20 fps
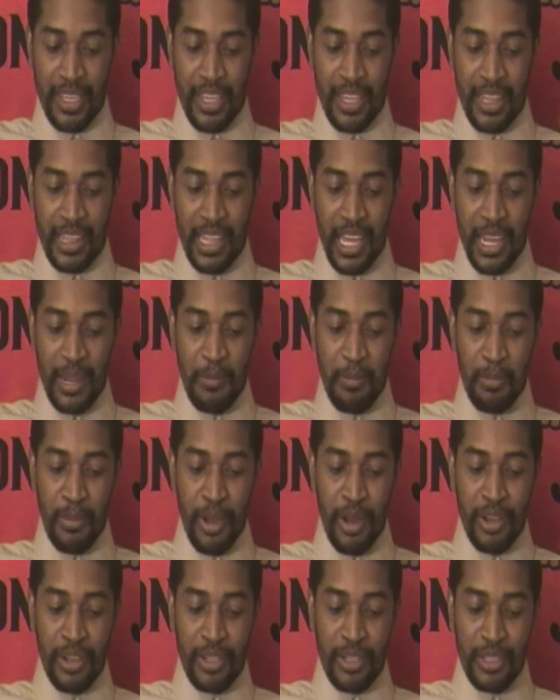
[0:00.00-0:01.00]
that
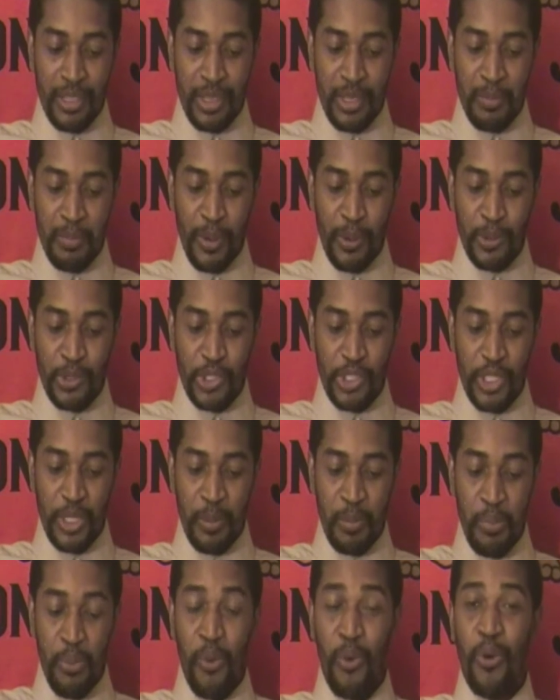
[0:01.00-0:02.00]
among the most
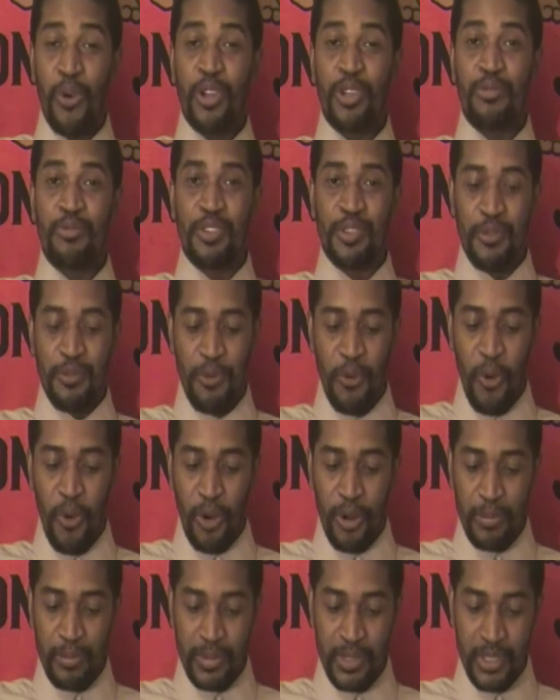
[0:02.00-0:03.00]
important
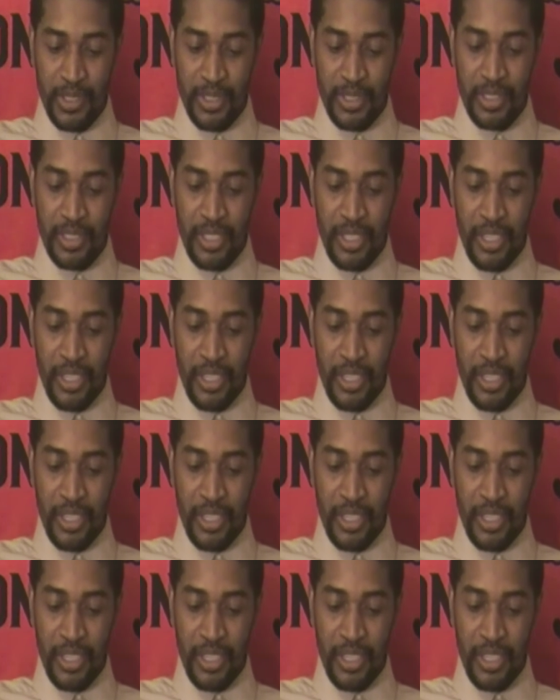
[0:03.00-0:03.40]
reforms